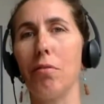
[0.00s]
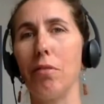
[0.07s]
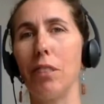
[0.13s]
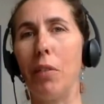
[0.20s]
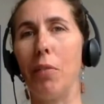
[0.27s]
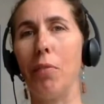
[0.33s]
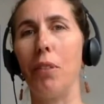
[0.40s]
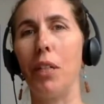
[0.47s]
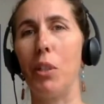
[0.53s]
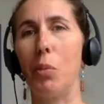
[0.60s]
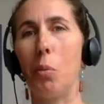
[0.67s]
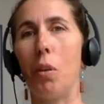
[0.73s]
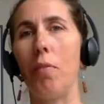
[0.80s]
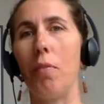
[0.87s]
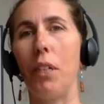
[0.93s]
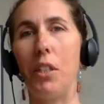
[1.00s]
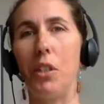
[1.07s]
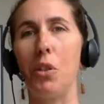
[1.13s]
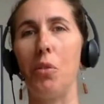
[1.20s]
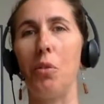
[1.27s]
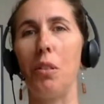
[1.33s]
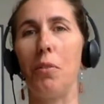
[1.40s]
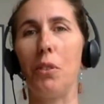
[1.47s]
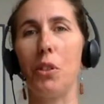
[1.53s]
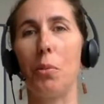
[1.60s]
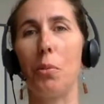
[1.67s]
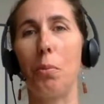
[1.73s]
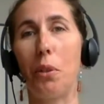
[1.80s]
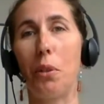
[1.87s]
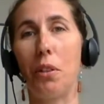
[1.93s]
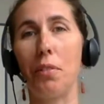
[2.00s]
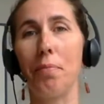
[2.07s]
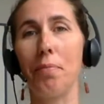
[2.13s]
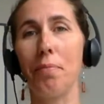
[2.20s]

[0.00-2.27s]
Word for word: you know, phase 1 and phase 2 liver support.